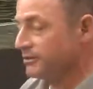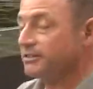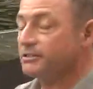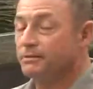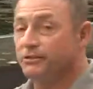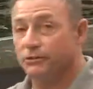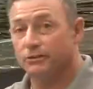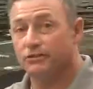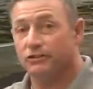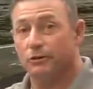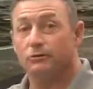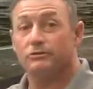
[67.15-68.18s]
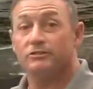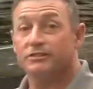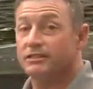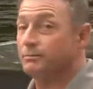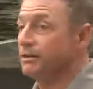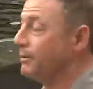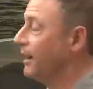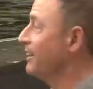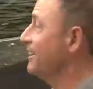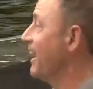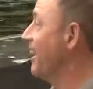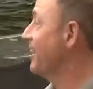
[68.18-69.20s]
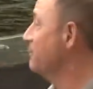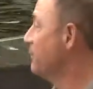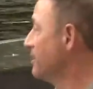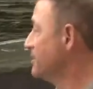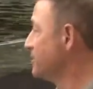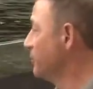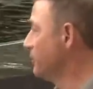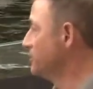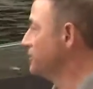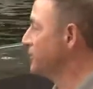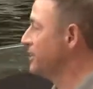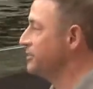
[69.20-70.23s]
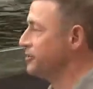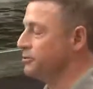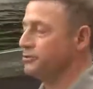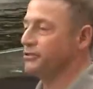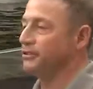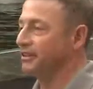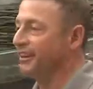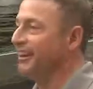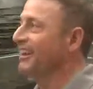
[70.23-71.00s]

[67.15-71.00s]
He's been doing shows since he's been about nine months old, so he's used to